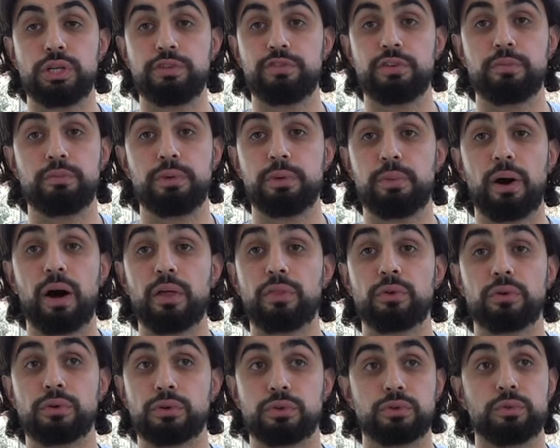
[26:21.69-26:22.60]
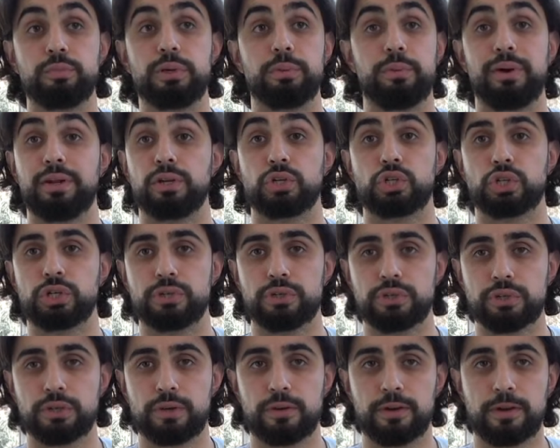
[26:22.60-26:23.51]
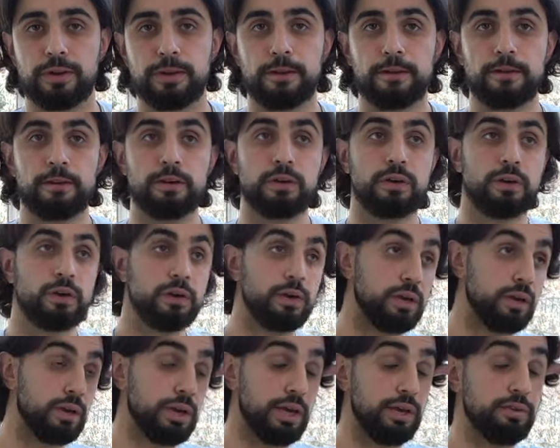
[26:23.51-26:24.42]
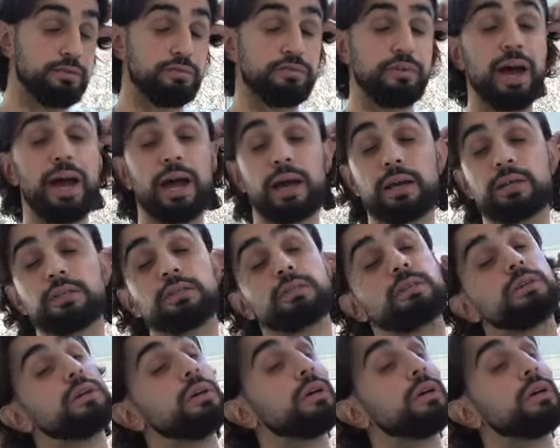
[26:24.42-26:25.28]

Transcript: even be bothered to be mentioned. In fact,